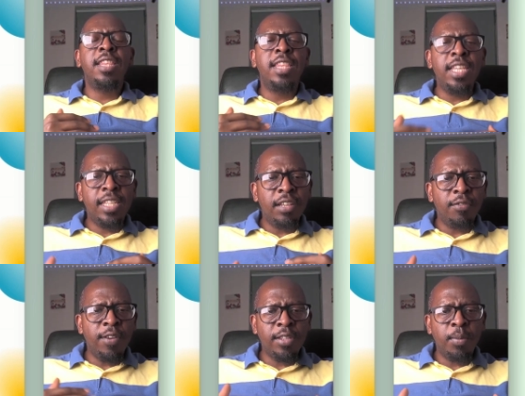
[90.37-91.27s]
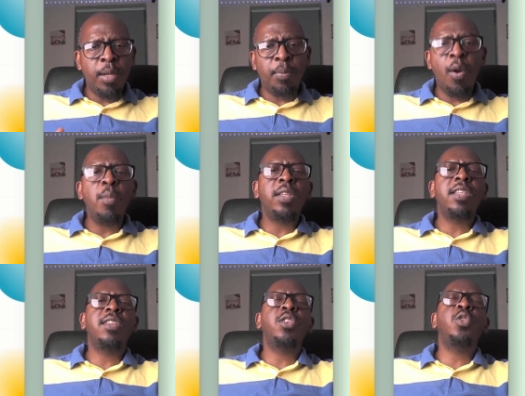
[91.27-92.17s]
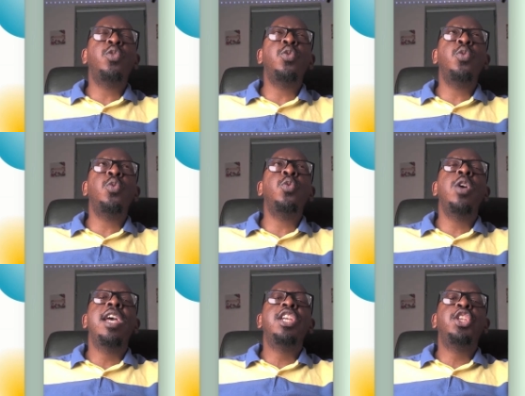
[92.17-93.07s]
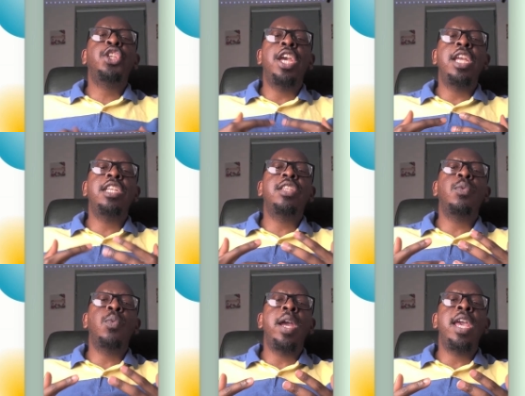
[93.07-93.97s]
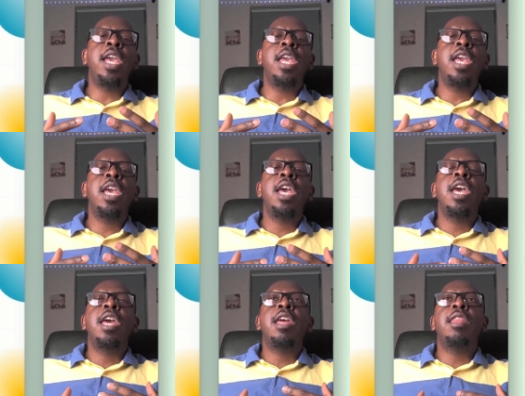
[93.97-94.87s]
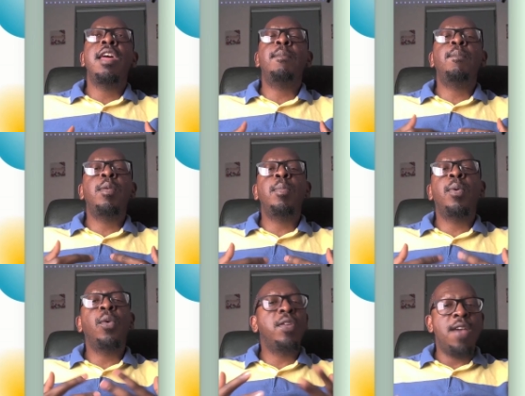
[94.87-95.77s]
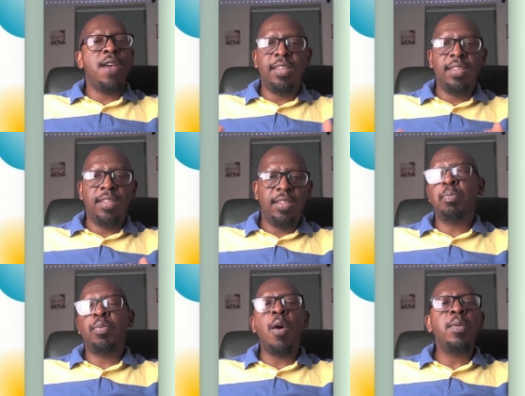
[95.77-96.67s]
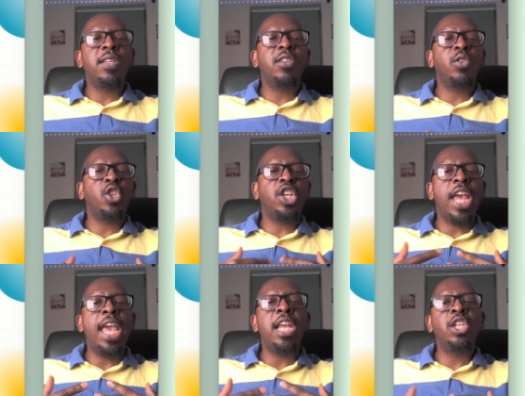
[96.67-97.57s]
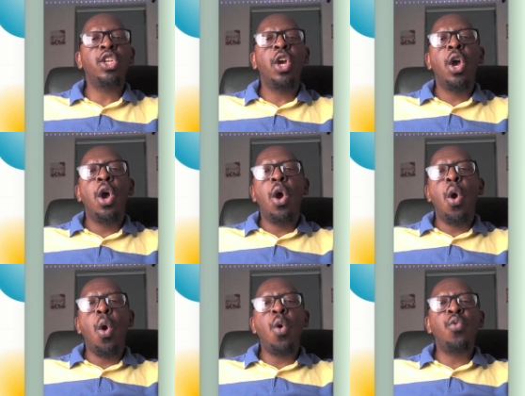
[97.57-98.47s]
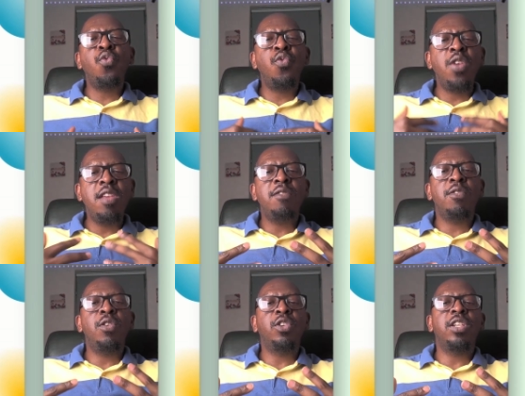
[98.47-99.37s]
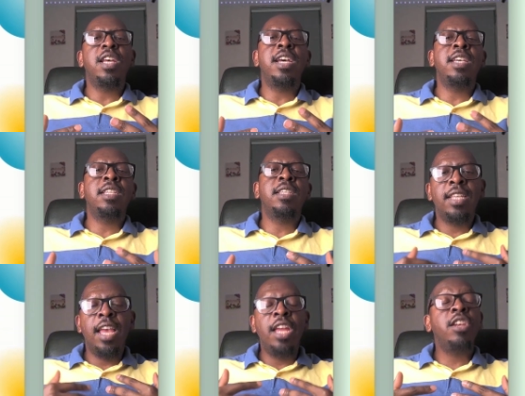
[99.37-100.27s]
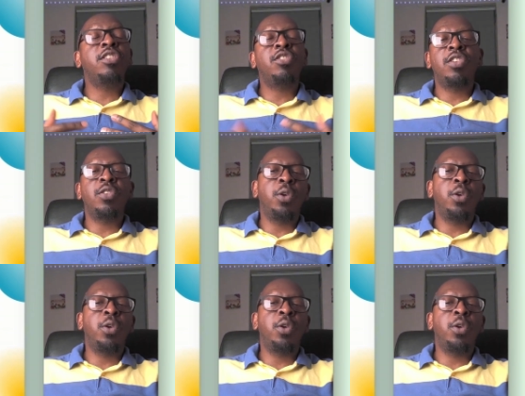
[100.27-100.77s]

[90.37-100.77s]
This investment promises to change the way that people invest, promises to change or revolutionize industries or